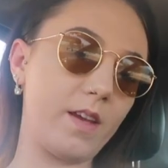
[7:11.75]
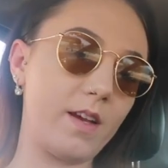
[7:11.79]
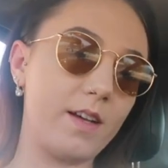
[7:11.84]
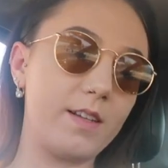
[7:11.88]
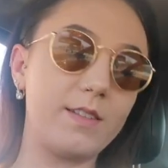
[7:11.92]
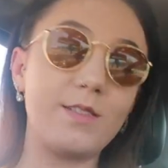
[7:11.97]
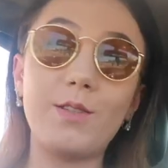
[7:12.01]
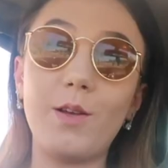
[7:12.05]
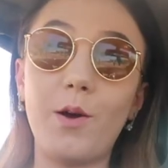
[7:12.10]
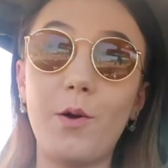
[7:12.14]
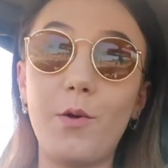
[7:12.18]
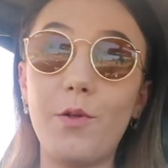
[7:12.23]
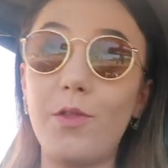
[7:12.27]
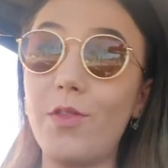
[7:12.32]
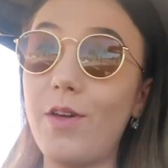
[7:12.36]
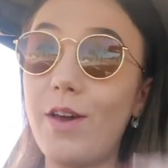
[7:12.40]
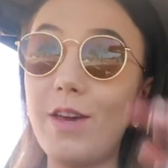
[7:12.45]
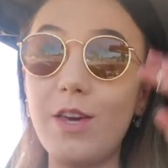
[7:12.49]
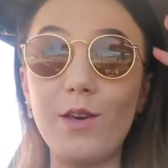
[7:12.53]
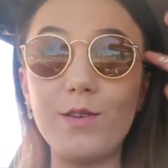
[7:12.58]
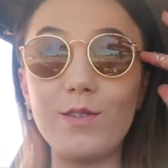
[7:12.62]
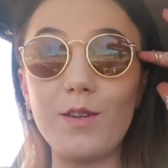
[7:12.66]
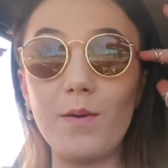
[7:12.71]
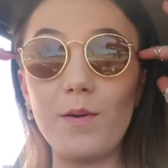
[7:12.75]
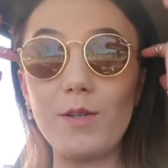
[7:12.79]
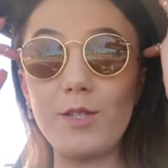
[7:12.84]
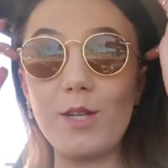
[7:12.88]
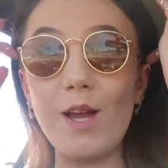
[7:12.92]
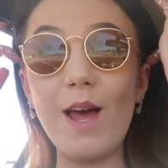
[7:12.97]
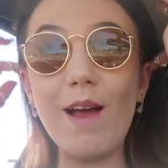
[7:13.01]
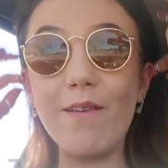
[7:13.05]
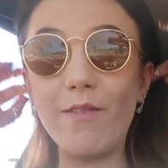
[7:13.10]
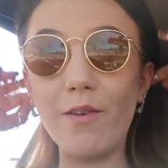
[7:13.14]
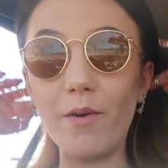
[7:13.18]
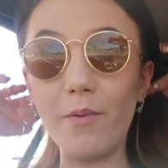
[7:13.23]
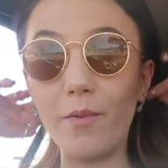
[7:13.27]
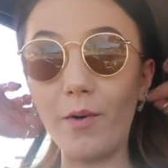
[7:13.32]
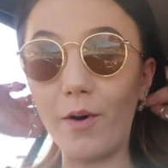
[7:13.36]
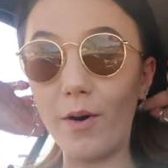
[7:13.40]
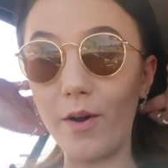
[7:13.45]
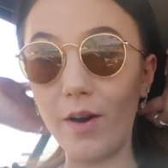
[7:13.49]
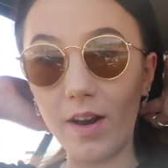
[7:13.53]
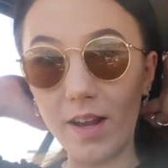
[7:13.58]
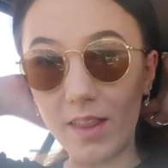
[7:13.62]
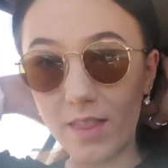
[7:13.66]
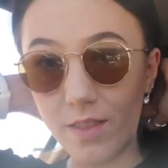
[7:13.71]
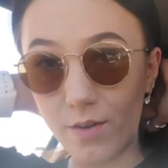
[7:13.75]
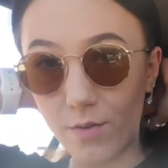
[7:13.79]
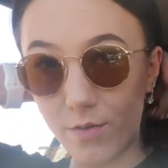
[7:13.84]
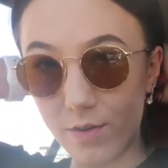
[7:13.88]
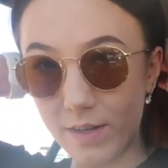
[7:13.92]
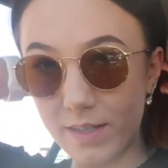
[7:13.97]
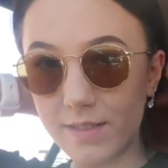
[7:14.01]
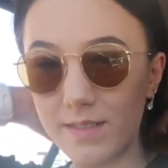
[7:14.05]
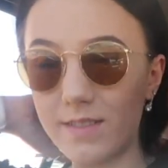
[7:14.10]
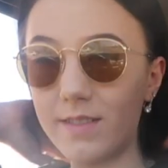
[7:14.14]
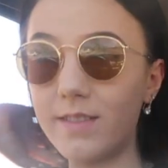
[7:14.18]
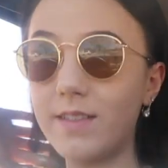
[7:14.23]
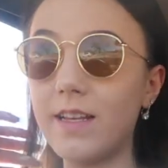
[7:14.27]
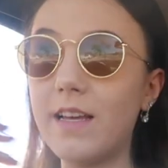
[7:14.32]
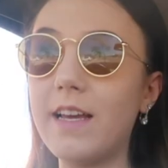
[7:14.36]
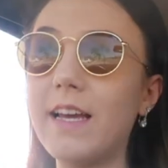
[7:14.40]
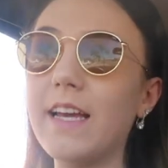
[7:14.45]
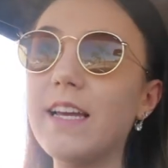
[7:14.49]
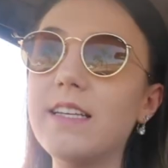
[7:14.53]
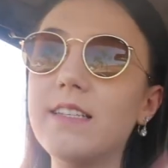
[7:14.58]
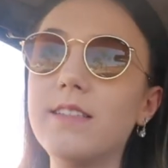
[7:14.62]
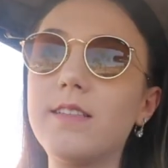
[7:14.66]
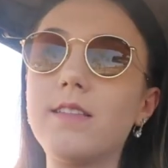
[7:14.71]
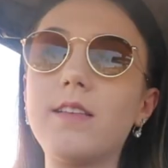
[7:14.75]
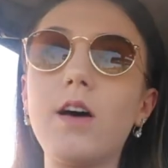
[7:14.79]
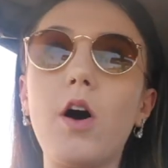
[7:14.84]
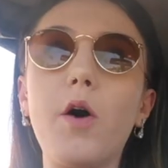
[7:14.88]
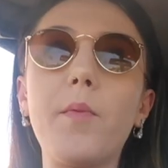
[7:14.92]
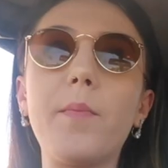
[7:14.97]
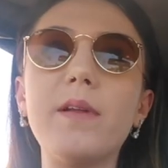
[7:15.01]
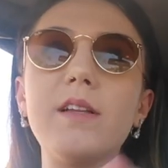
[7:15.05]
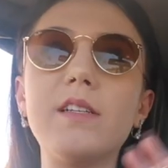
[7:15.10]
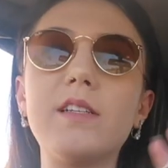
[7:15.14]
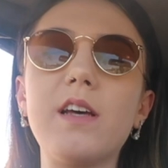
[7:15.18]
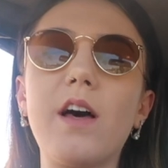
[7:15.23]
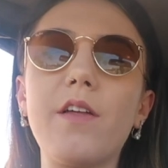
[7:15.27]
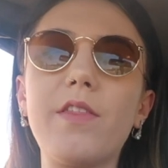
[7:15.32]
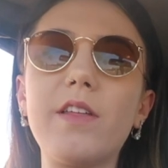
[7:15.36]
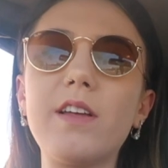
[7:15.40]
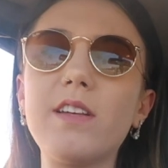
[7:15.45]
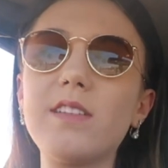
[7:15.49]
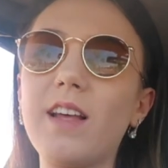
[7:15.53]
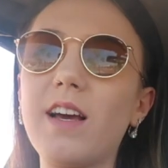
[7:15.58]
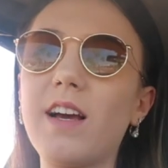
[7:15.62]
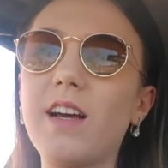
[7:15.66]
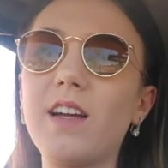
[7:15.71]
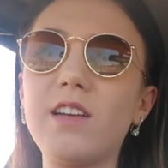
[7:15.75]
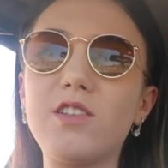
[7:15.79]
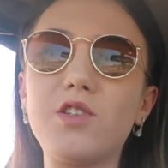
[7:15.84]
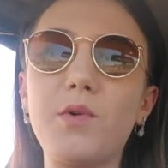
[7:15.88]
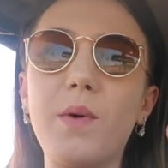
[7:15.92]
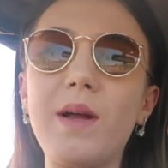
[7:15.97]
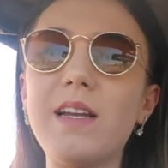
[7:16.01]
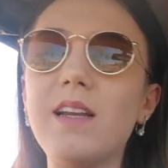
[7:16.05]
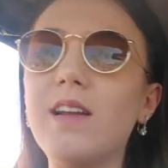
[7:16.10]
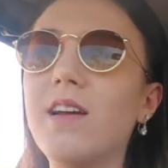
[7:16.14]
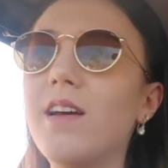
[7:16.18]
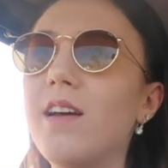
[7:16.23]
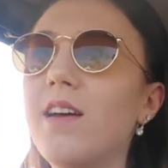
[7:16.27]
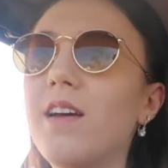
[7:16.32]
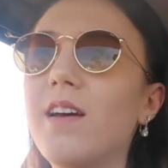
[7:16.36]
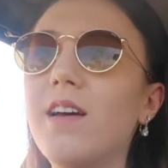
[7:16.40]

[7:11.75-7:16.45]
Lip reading: So thank you so much to everyone. It is up until, I think it's like 20,